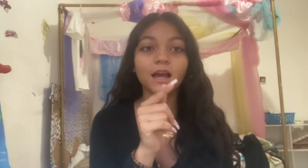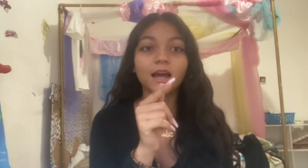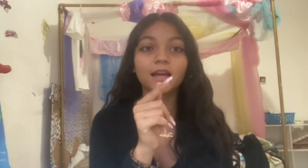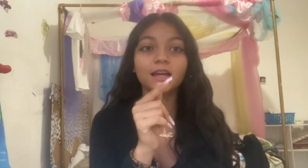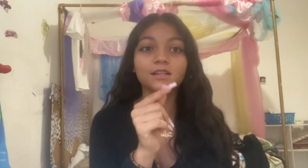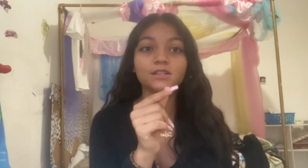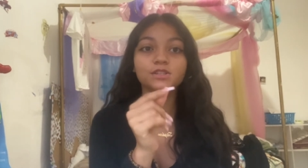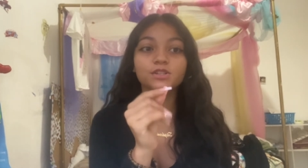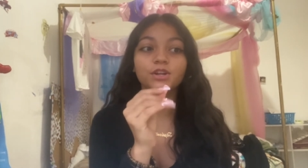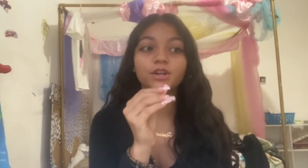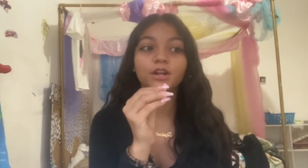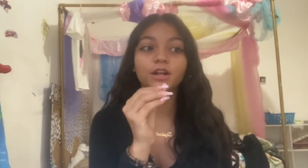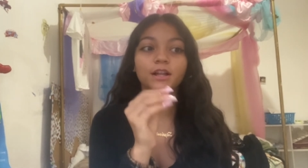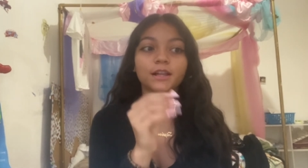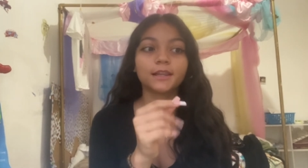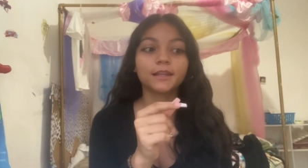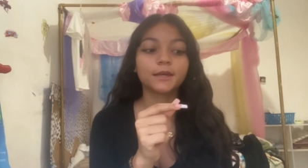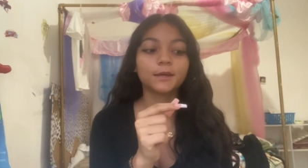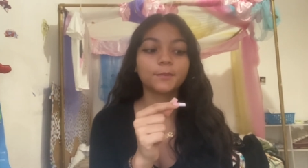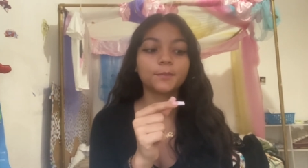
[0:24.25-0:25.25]
I answered a
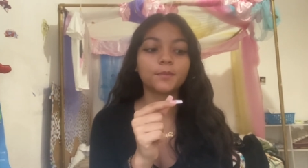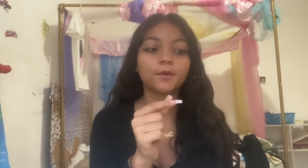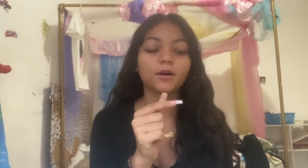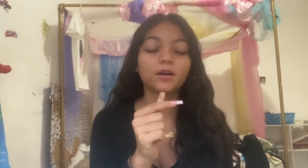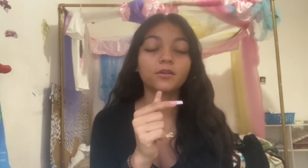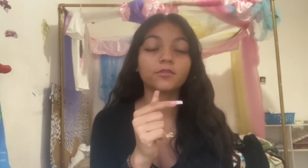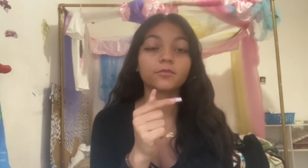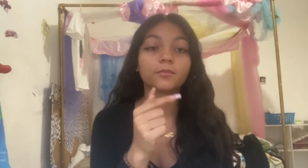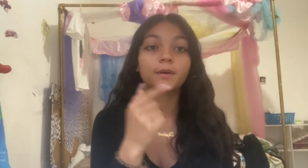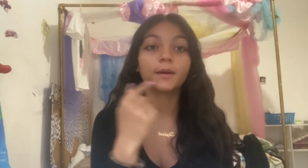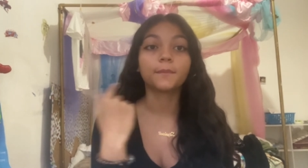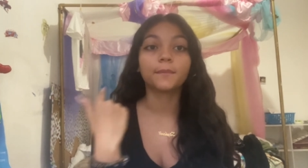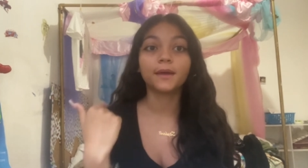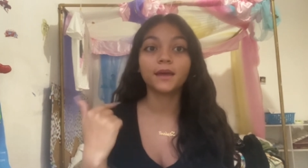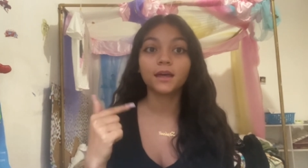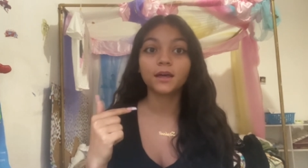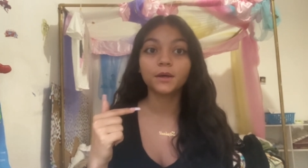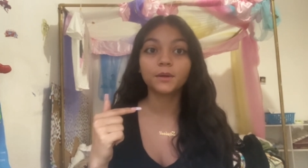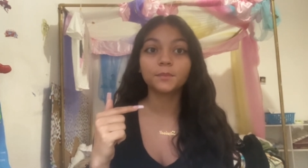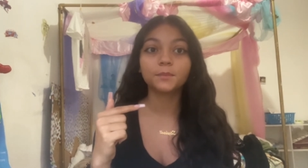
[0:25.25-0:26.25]
clip of my
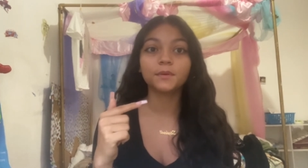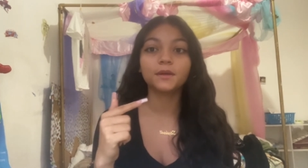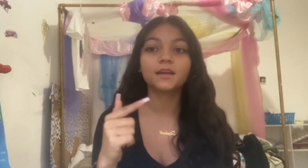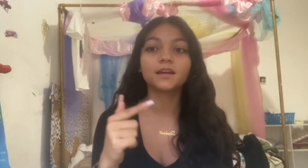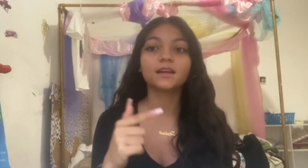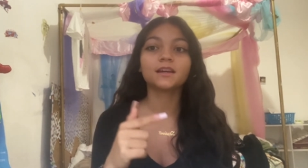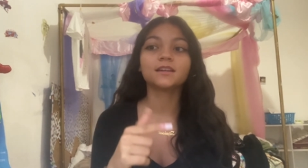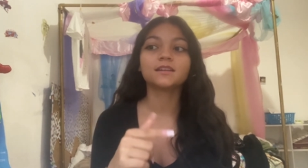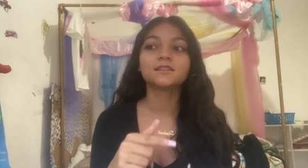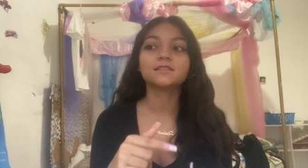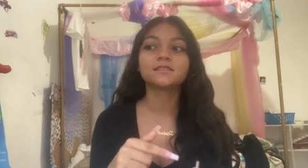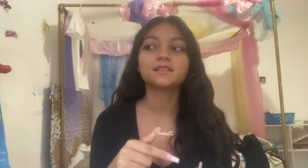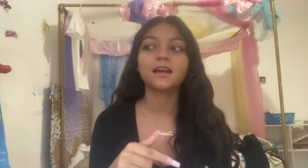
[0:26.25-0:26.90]
makeup because